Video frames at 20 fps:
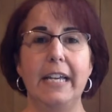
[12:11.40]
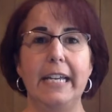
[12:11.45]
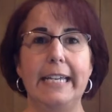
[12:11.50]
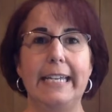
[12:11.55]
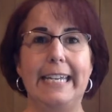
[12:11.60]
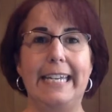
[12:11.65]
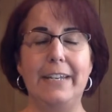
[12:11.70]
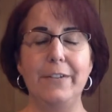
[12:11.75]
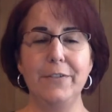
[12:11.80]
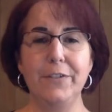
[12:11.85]

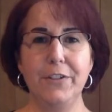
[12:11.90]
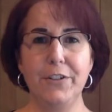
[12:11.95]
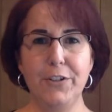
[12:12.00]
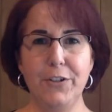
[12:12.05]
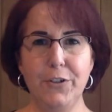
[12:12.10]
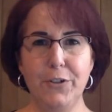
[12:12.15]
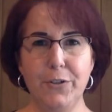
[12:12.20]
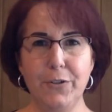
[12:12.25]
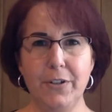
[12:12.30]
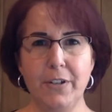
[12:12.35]
gives the
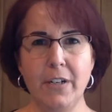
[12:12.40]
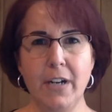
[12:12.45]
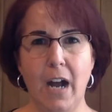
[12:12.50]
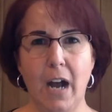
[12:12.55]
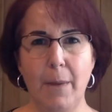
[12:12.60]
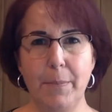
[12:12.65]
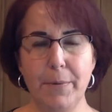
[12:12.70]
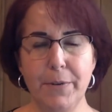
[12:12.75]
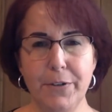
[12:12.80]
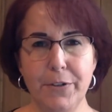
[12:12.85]
student an
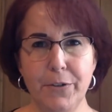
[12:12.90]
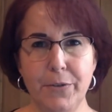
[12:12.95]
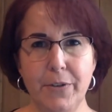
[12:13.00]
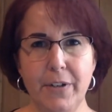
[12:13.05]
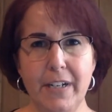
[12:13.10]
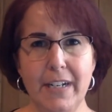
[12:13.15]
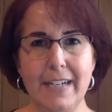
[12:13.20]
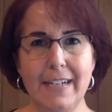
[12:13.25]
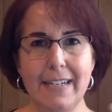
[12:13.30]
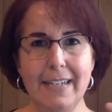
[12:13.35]

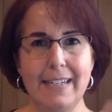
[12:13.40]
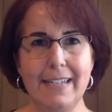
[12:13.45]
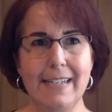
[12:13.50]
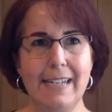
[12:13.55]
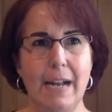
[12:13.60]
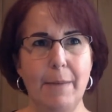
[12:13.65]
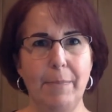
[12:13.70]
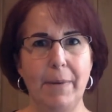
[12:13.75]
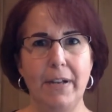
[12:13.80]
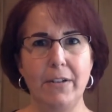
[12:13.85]
opportunity to
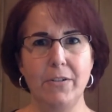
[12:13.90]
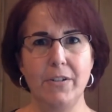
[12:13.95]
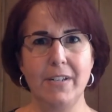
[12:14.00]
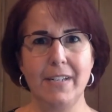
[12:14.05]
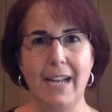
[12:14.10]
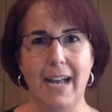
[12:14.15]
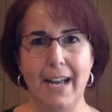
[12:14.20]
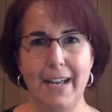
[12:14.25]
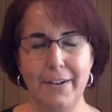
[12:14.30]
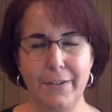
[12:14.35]
step
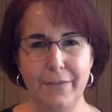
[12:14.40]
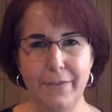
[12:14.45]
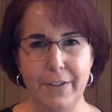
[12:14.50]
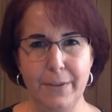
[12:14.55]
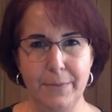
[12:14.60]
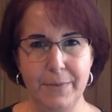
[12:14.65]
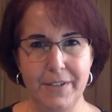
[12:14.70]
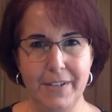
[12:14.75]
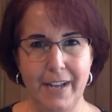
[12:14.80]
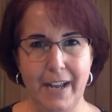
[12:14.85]
outside of
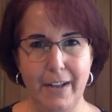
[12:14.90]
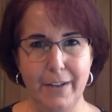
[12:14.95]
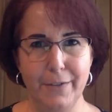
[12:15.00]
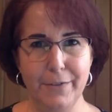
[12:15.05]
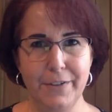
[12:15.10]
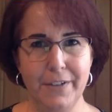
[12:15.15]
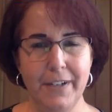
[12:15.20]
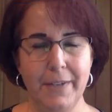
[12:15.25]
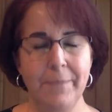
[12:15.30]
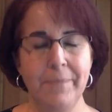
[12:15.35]

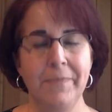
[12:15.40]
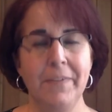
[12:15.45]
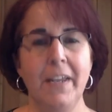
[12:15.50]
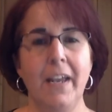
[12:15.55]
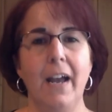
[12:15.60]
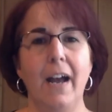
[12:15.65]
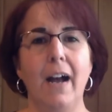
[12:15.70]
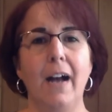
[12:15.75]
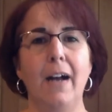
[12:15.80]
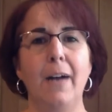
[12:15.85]
themselves.
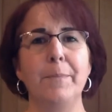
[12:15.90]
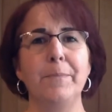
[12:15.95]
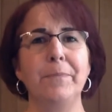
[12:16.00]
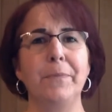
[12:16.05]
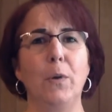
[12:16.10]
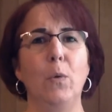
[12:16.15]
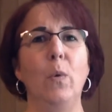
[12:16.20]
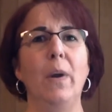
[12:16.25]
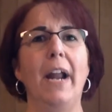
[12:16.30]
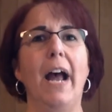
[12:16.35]
Um,
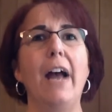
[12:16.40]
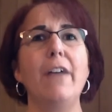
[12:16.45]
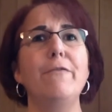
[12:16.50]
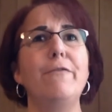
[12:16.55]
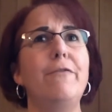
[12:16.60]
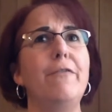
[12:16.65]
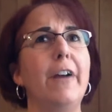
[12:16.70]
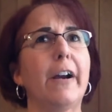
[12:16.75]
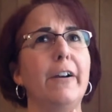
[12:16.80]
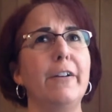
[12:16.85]
when I
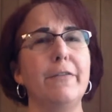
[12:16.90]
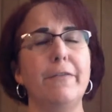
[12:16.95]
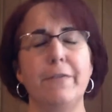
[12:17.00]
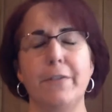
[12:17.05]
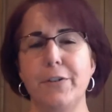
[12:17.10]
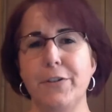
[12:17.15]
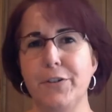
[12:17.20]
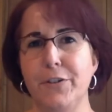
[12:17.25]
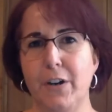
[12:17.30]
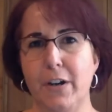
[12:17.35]
very
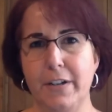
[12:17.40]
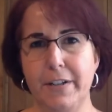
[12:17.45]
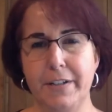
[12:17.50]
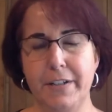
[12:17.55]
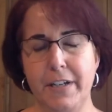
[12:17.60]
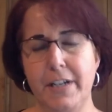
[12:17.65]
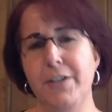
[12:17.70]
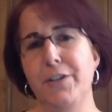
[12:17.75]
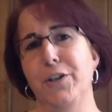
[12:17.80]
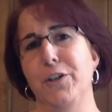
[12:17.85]
first started
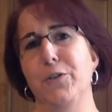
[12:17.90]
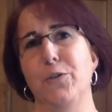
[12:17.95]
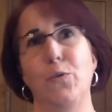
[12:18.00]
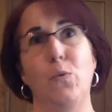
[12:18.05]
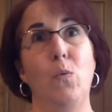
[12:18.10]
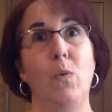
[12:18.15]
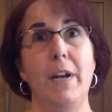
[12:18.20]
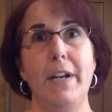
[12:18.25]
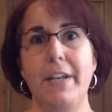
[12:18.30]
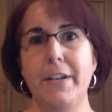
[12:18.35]
teaching
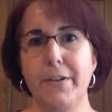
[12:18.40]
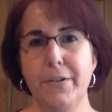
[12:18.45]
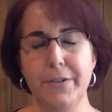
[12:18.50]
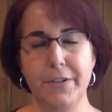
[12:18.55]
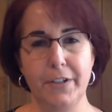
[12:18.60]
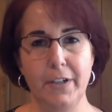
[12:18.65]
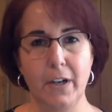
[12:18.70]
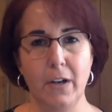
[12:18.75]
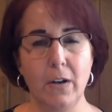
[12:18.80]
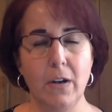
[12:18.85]
20 years
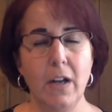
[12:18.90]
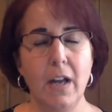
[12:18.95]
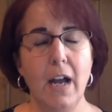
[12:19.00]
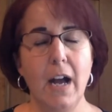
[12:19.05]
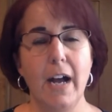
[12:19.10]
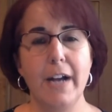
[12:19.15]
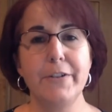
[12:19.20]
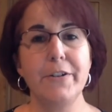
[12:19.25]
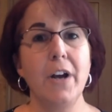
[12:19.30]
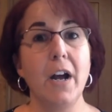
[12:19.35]
ago,
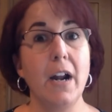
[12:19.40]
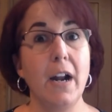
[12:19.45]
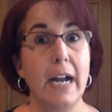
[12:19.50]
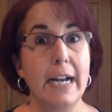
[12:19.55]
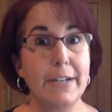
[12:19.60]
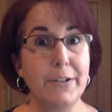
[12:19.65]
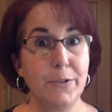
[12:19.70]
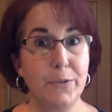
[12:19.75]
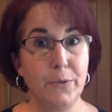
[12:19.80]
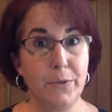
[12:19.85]
I taught
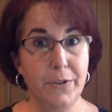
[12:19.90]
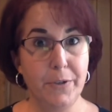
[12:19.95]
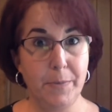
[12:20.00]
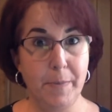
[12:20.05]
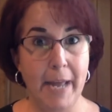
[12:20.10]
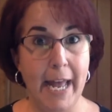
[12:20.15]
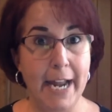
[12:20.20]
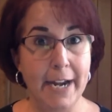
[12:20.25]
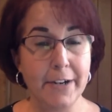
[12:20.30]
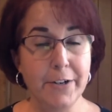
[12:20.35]
high school
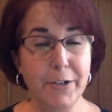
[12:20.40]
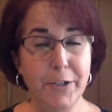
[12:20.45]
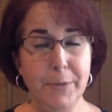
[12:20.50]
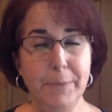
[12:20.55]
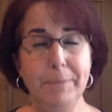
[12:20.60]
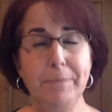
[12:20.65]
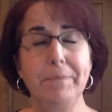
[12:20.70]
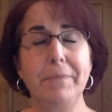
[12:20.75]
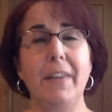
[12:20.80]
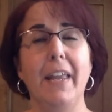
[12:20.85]
Spanish
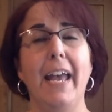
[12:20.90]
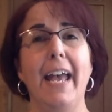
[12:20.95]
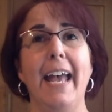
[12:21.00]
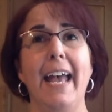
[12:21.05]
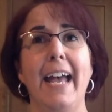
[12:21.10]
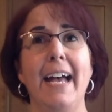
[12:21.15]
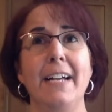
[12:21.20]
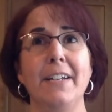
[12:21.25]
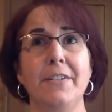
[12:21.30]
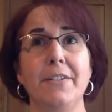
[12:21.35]

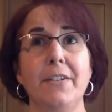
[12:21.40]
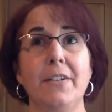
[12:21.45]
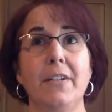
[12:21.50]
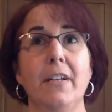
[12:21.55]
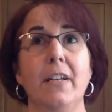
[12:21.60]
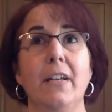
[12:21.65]
and